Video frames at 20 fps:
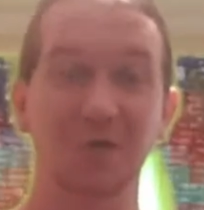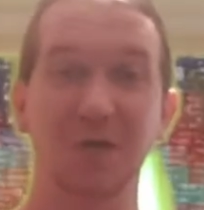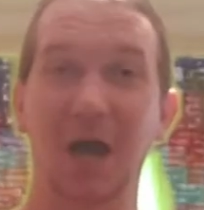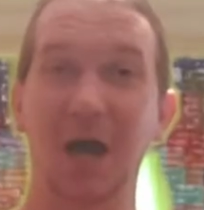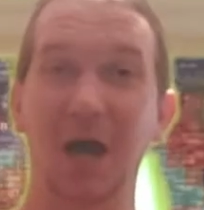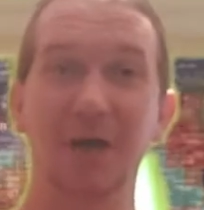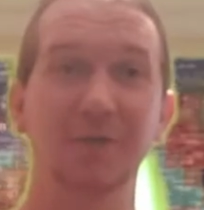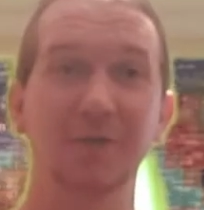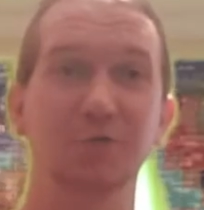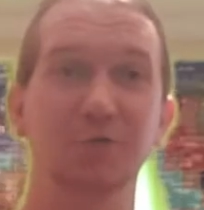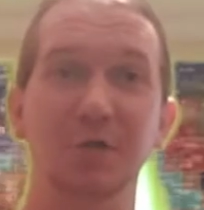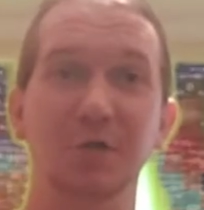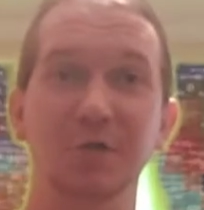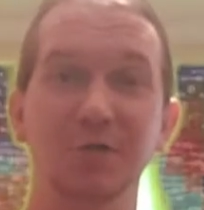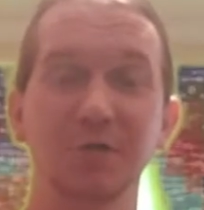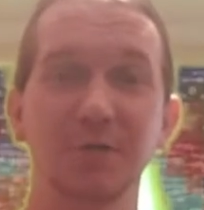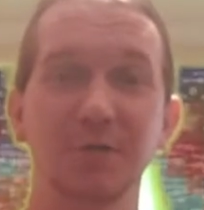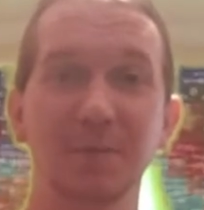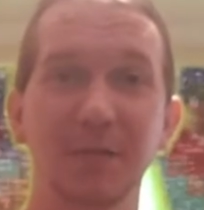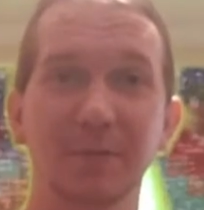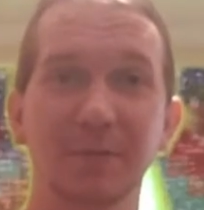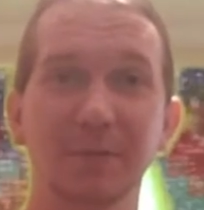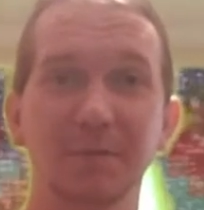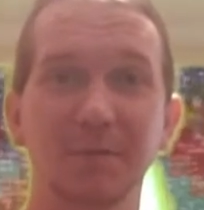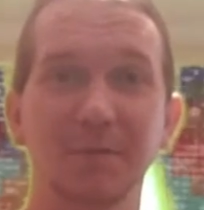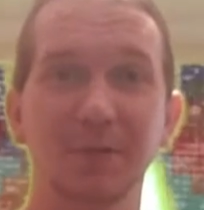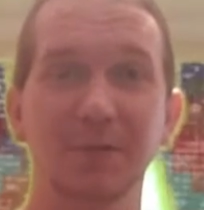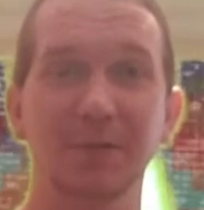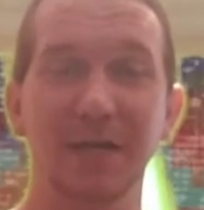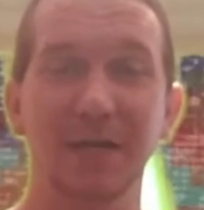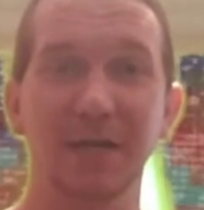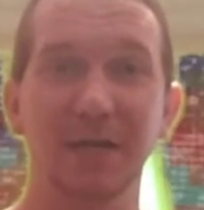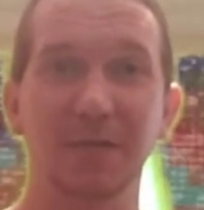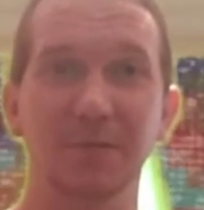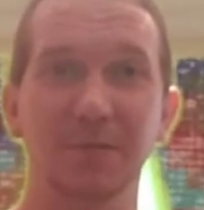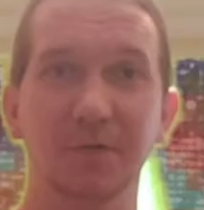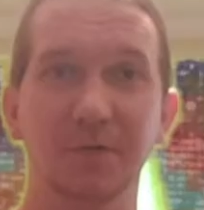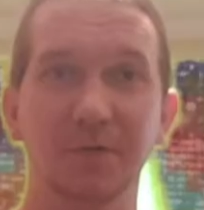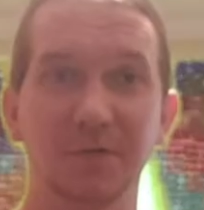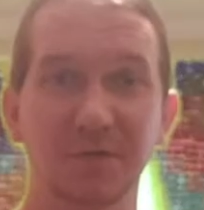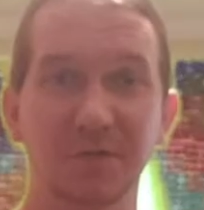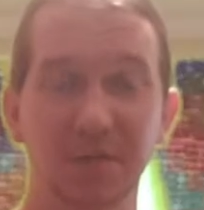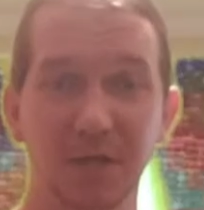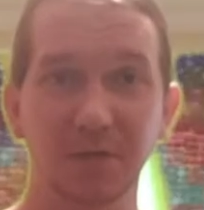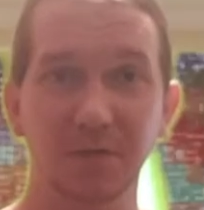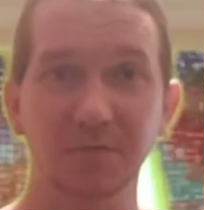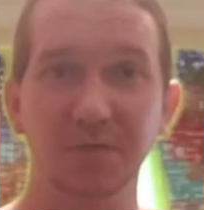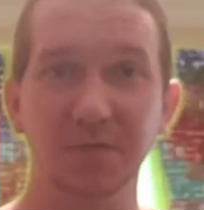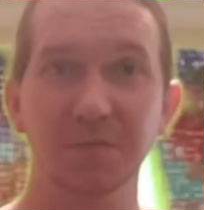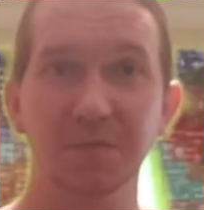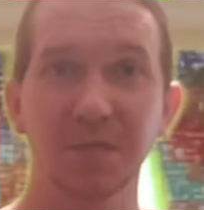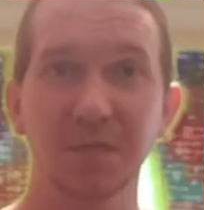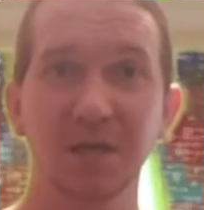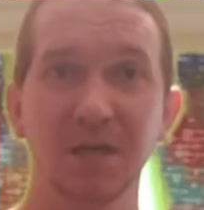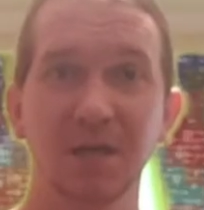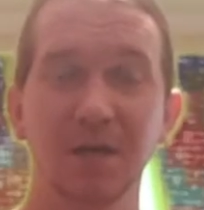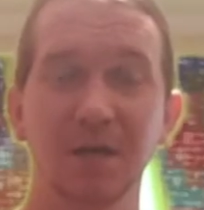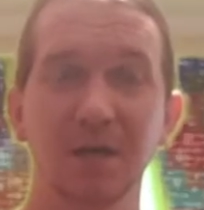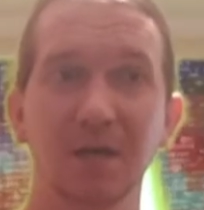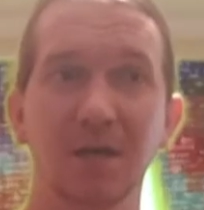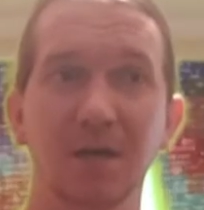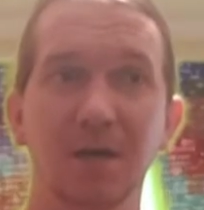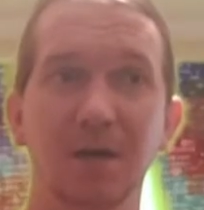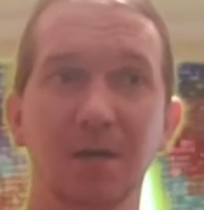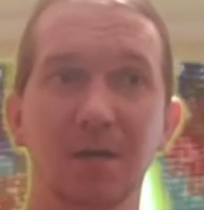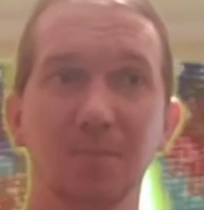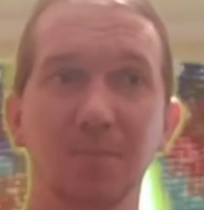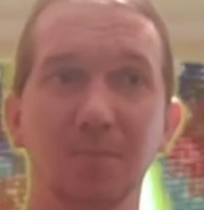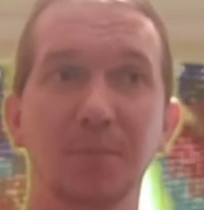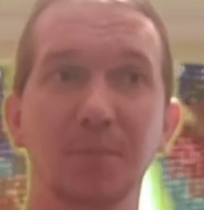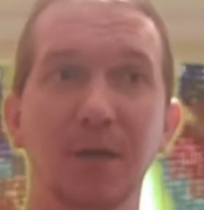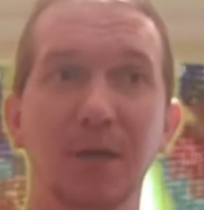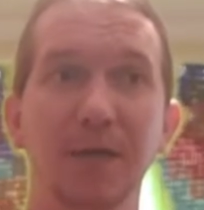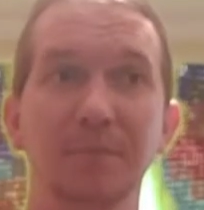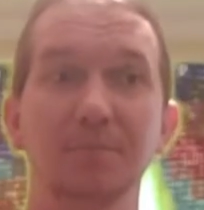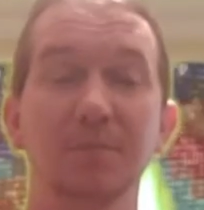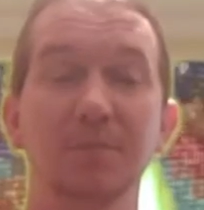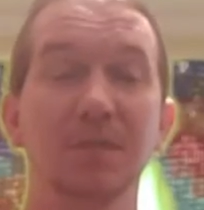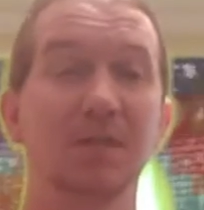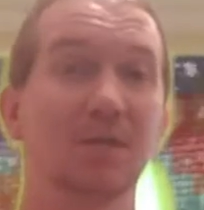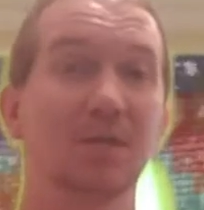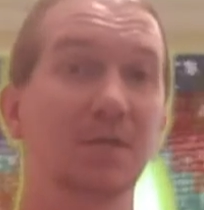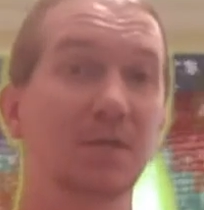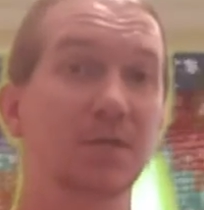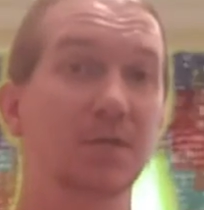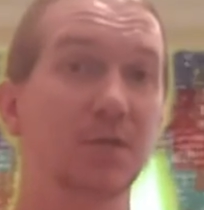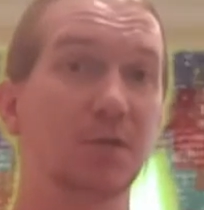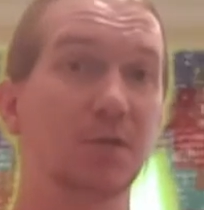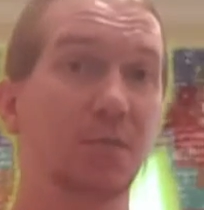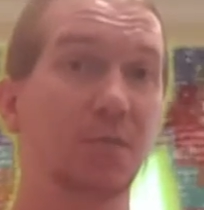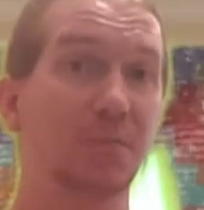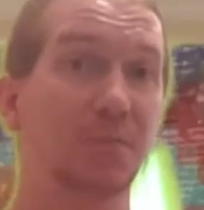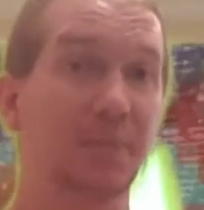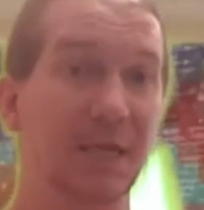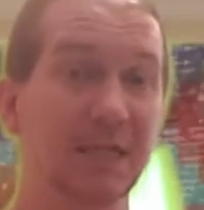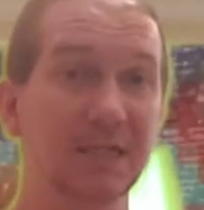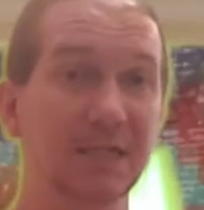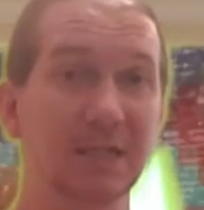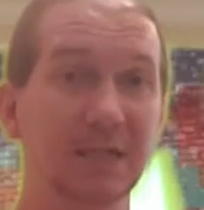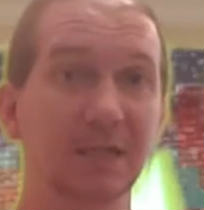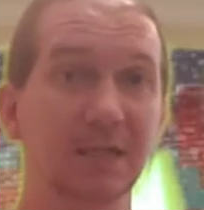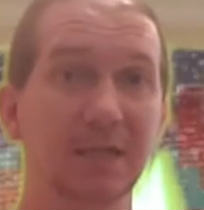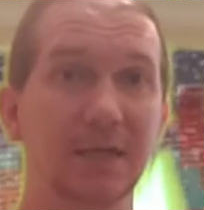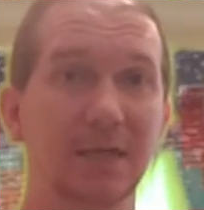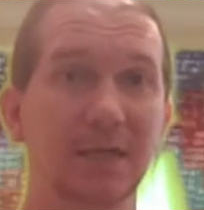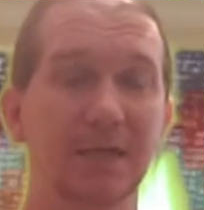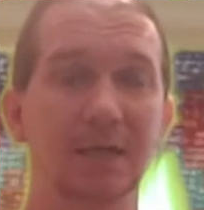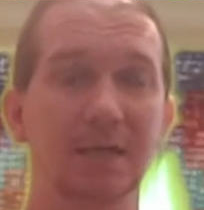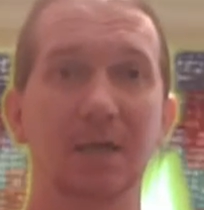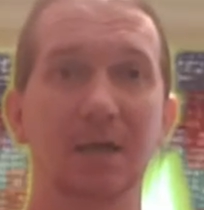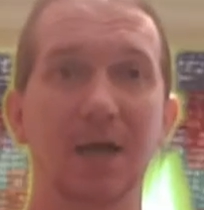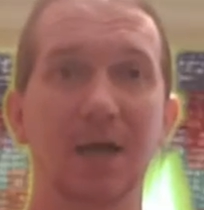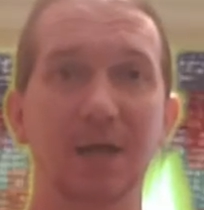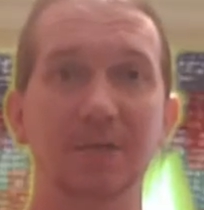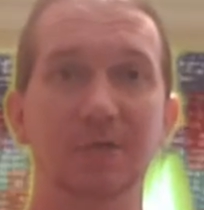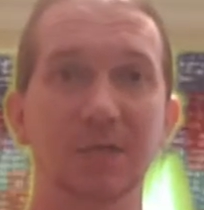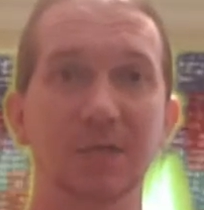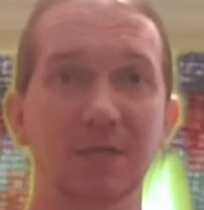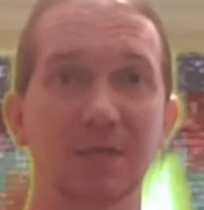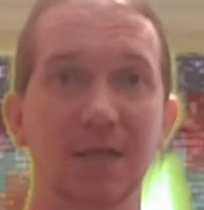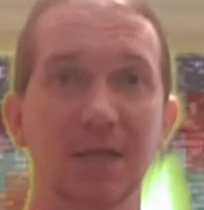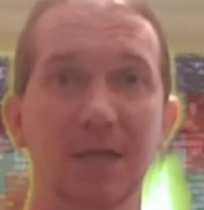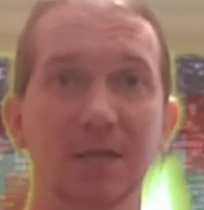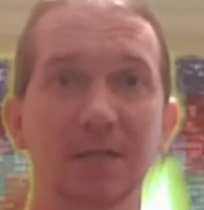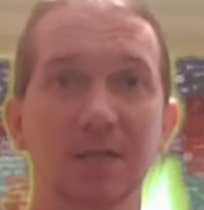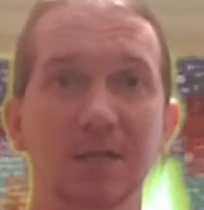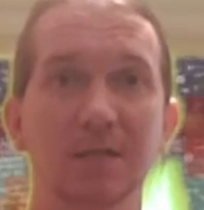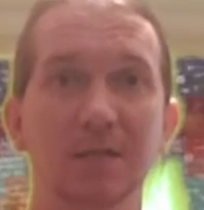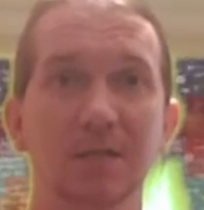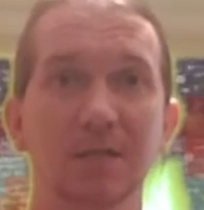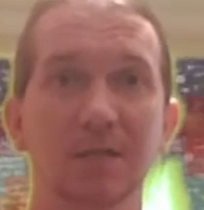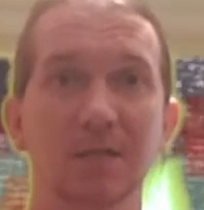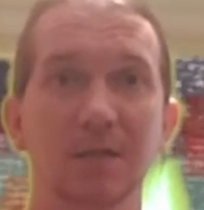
I trust you to be able to figure that out for yourselves. But so basically, in a lot of states,